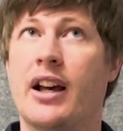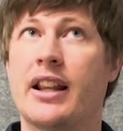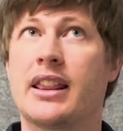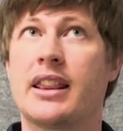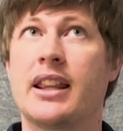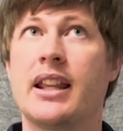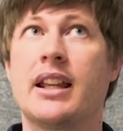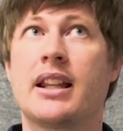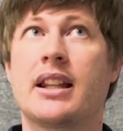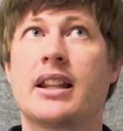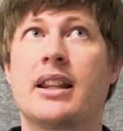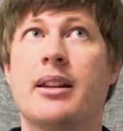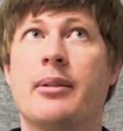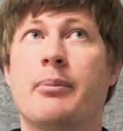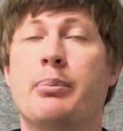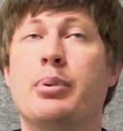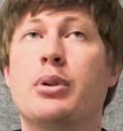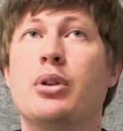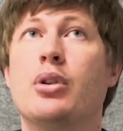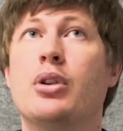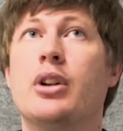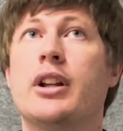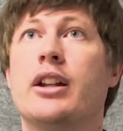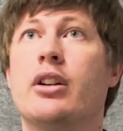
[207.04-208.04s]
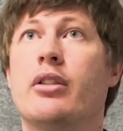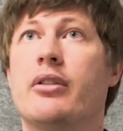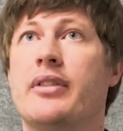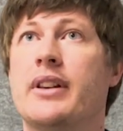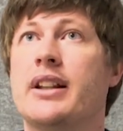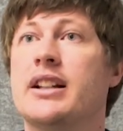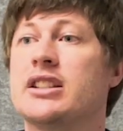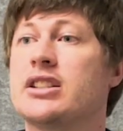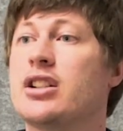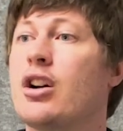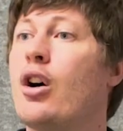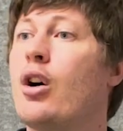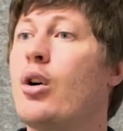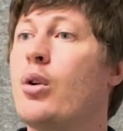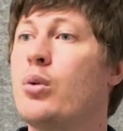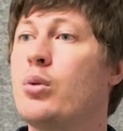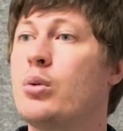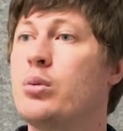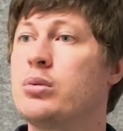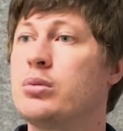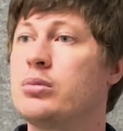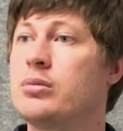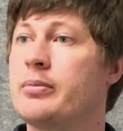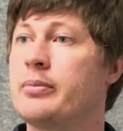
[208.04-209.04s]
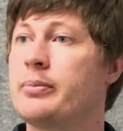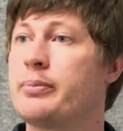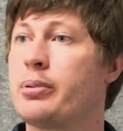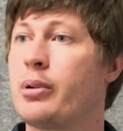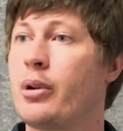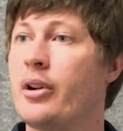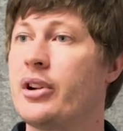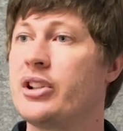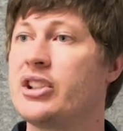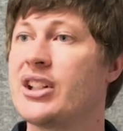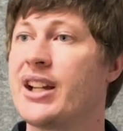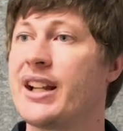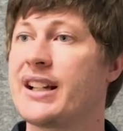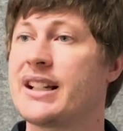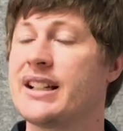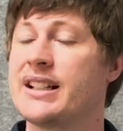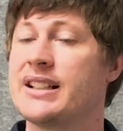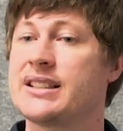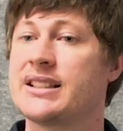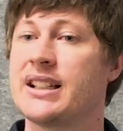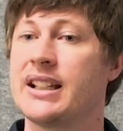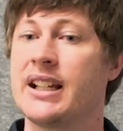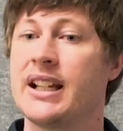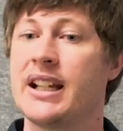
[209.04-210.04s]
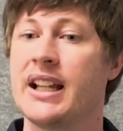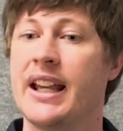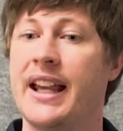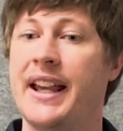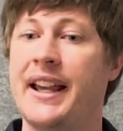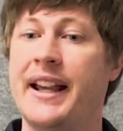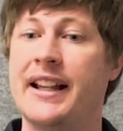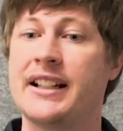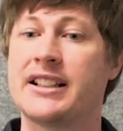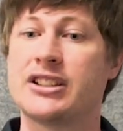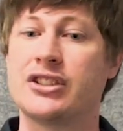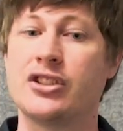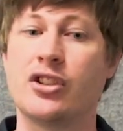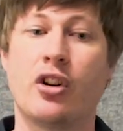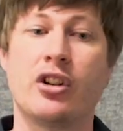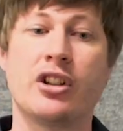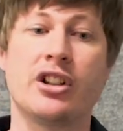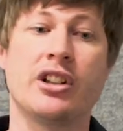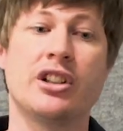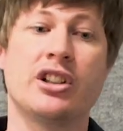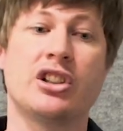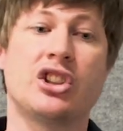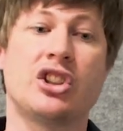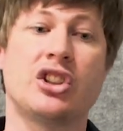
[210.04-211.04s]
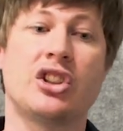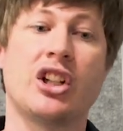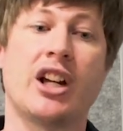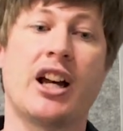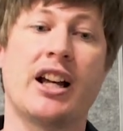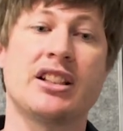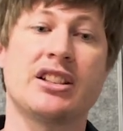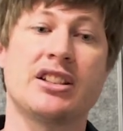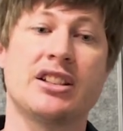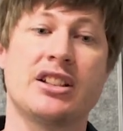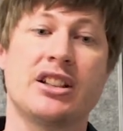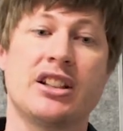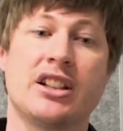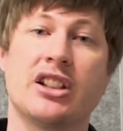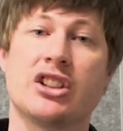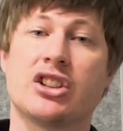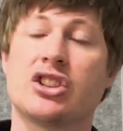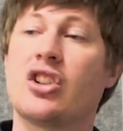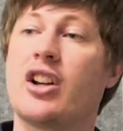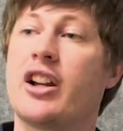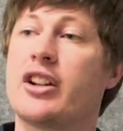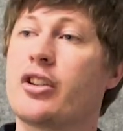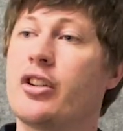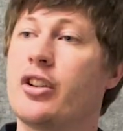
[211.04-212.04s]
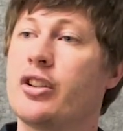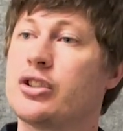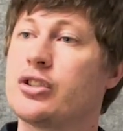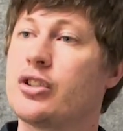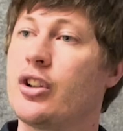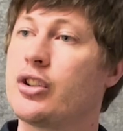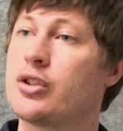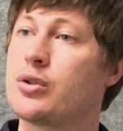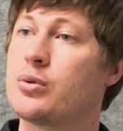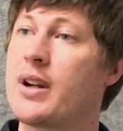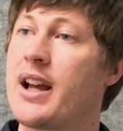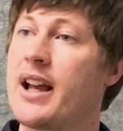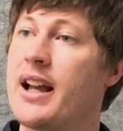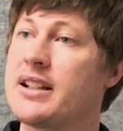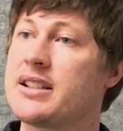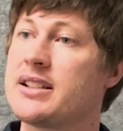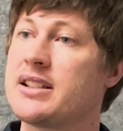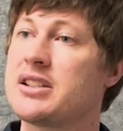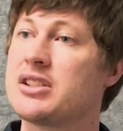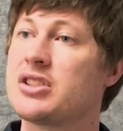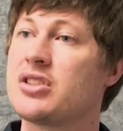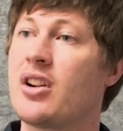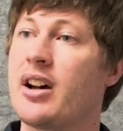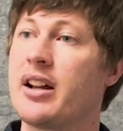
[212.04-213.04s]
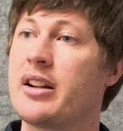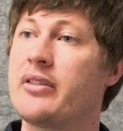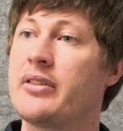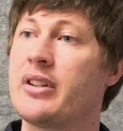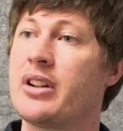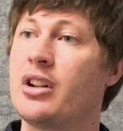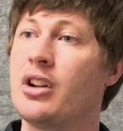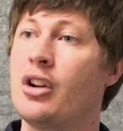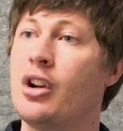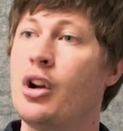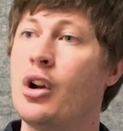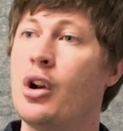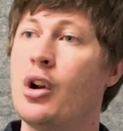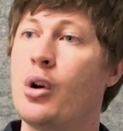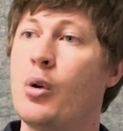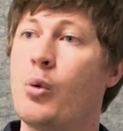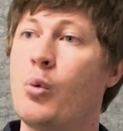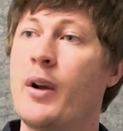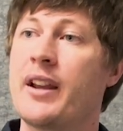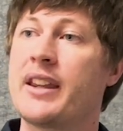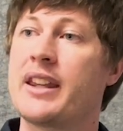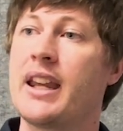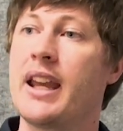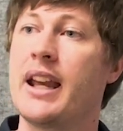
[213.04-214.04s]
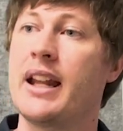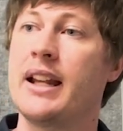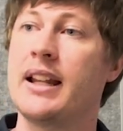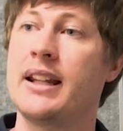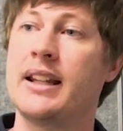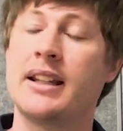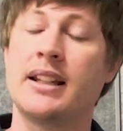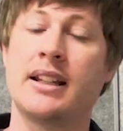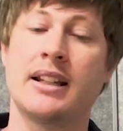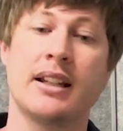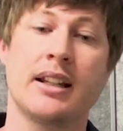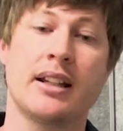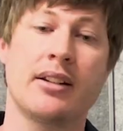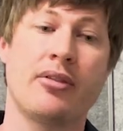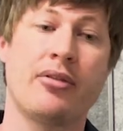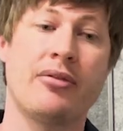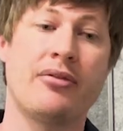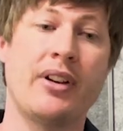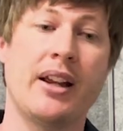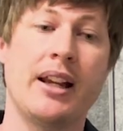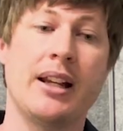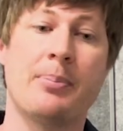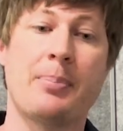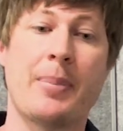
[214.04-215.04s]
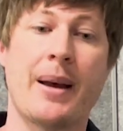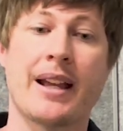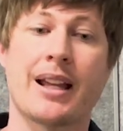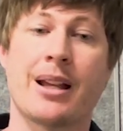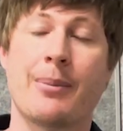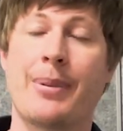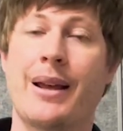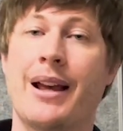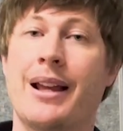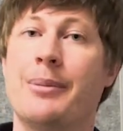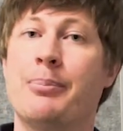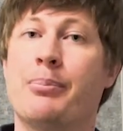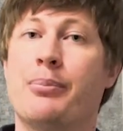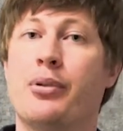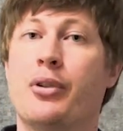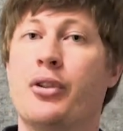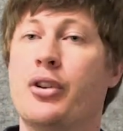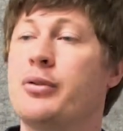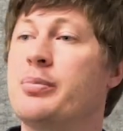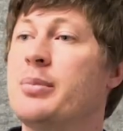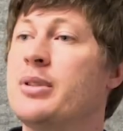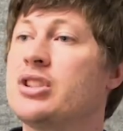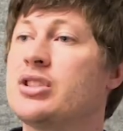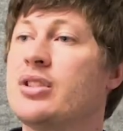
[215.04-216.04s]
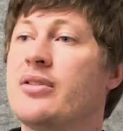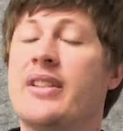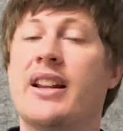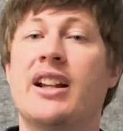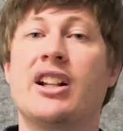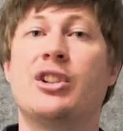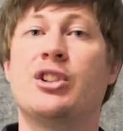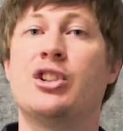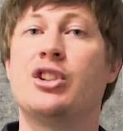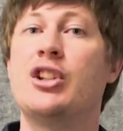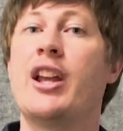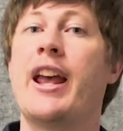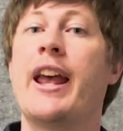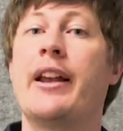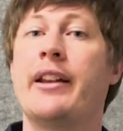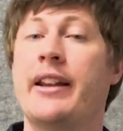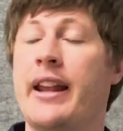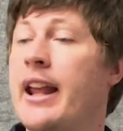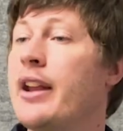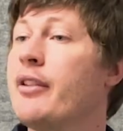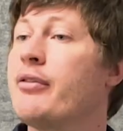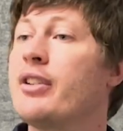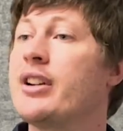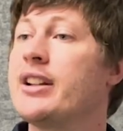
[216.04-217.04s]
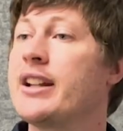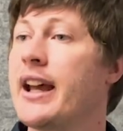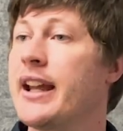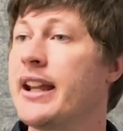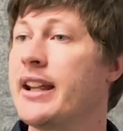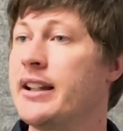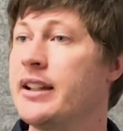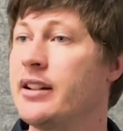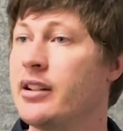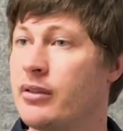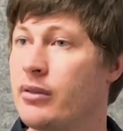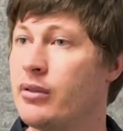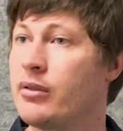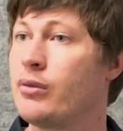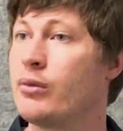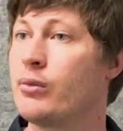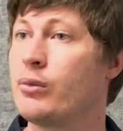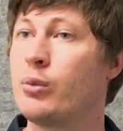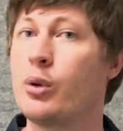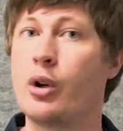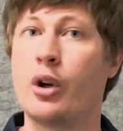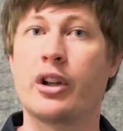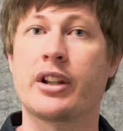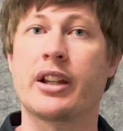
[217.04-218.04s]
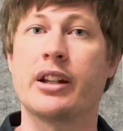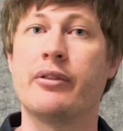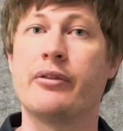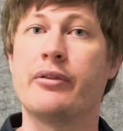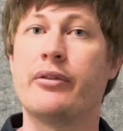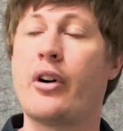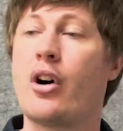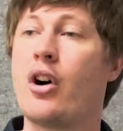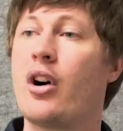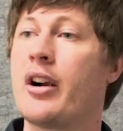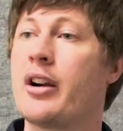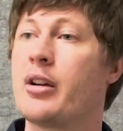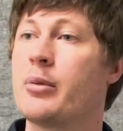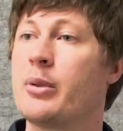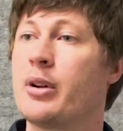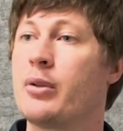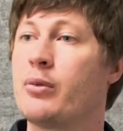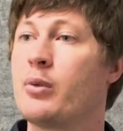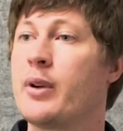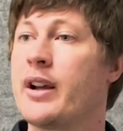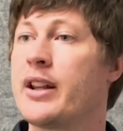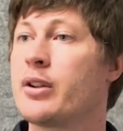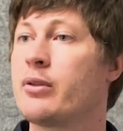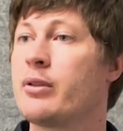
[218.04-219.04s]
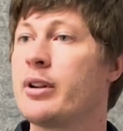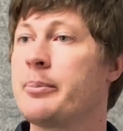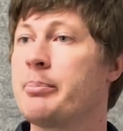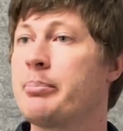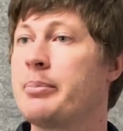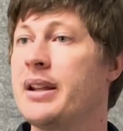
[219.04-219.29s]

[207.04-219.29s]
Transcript: think the beauty of this whole project is it's not just the psychosocial hazard side of it. We're getting feedback about improvements of their everyday work environment, whether it